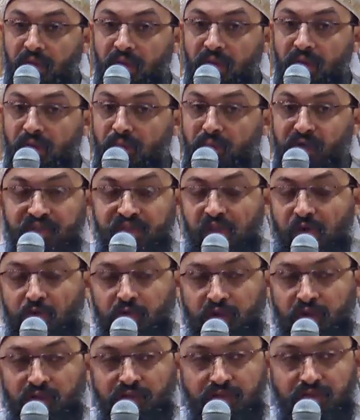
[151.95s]
But he
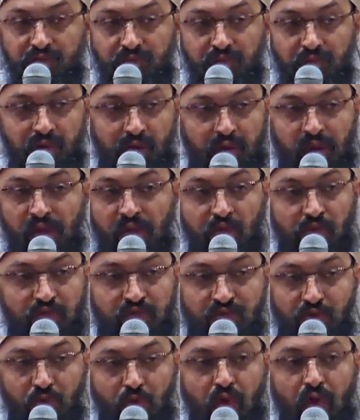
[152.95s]
couldn't. He
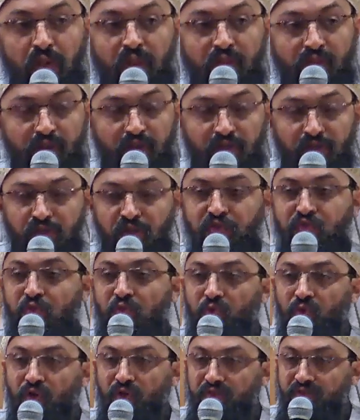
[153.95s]
used all the
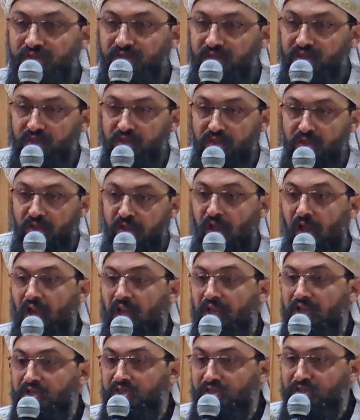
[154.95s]
tools, the
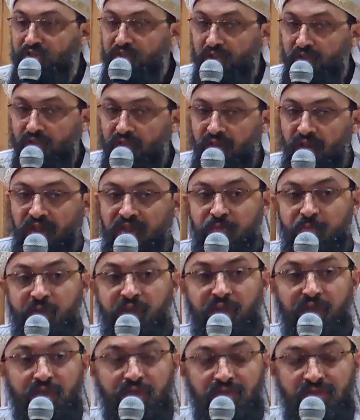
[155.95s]
knowledge, the
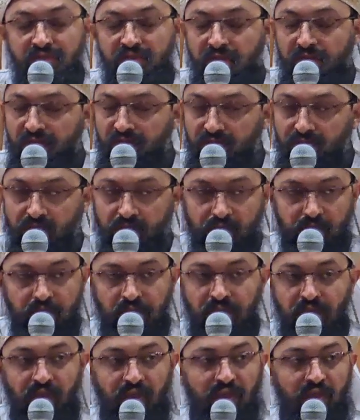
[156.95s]
experience,
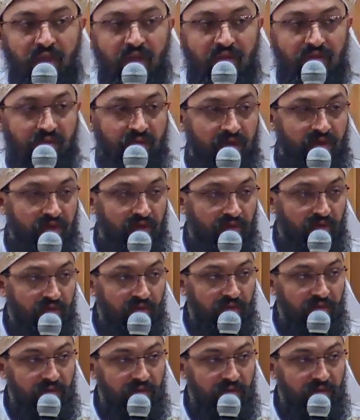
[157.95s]
didn't get anything.